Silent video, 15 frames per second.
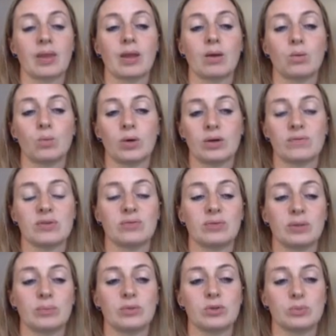one of the
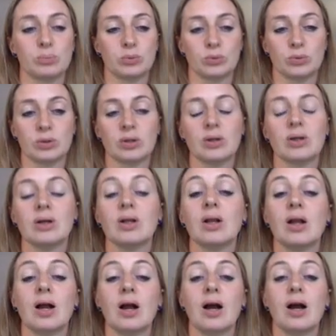famous book.
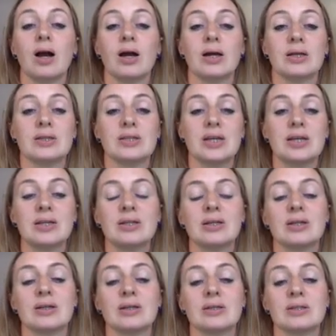And
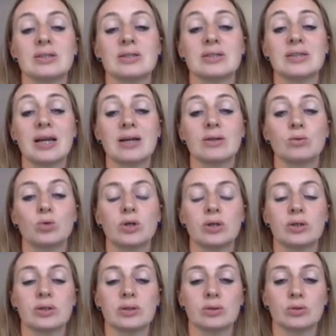then the second
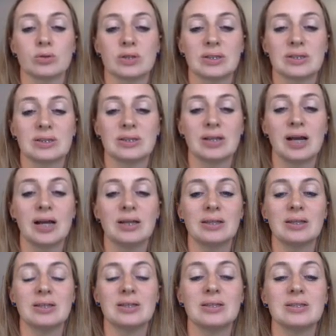word on this
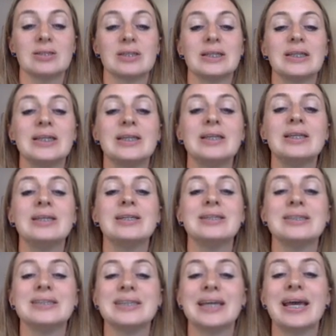slide is
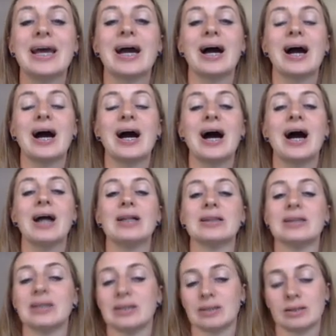
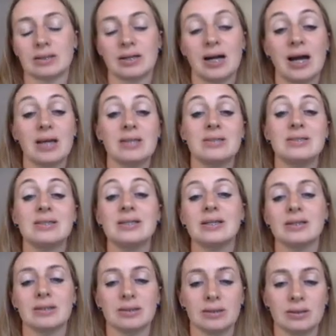ideal,
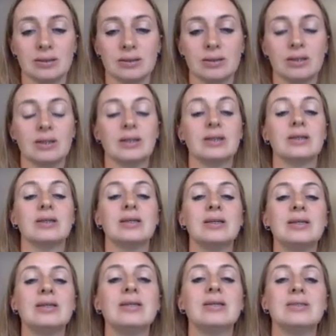ideal,
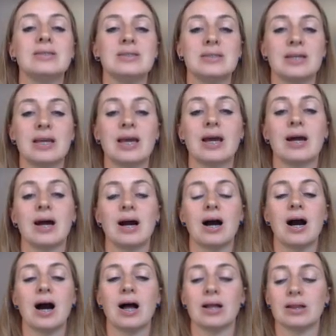
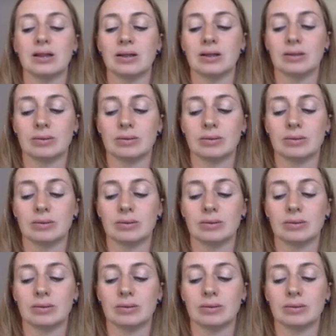ideal.